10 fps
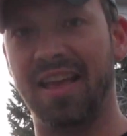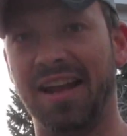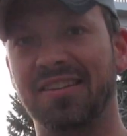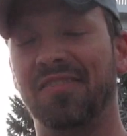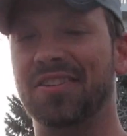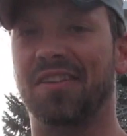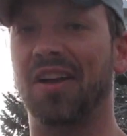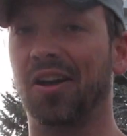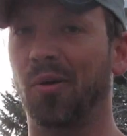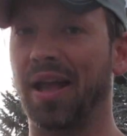activities I've
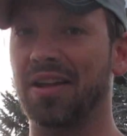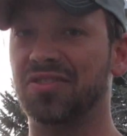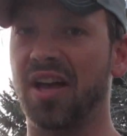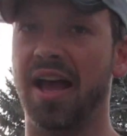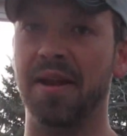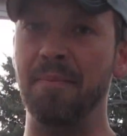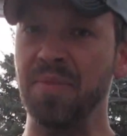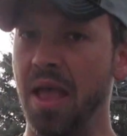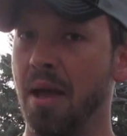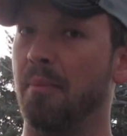got going outside,
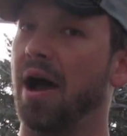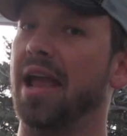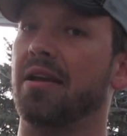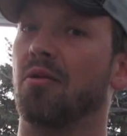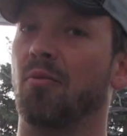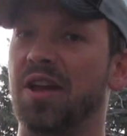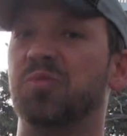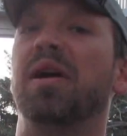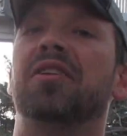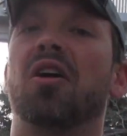my raised
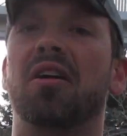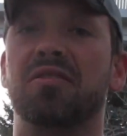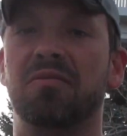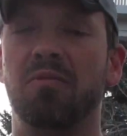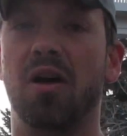bed garden,